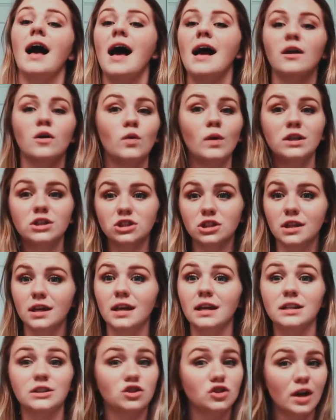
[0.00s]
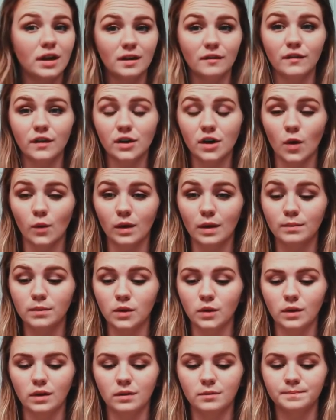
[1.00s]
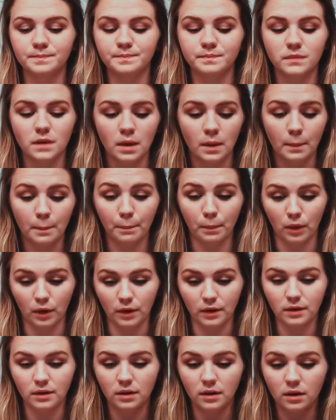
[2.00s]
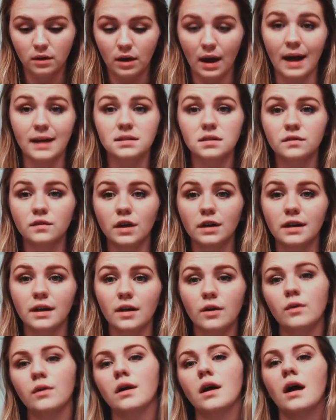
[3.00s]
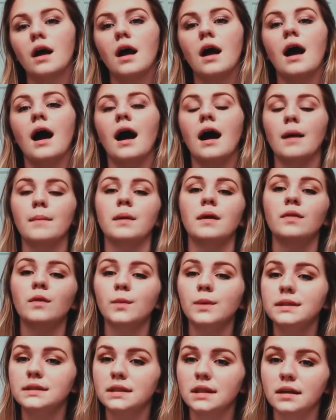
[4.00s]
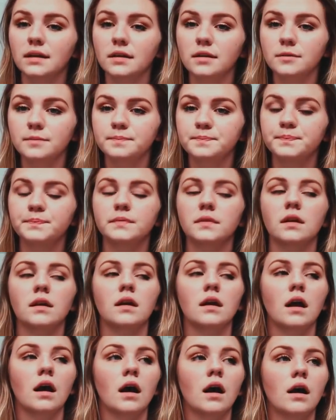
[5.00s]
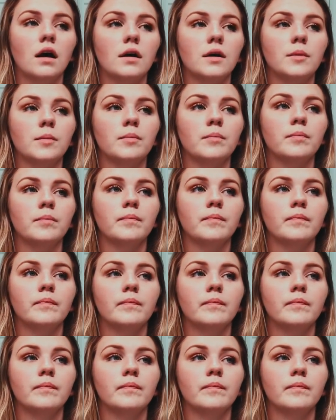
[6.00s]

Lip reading: And questioning and trying to figure out what I'm doing. But as of right now, I'm in Louisiana. I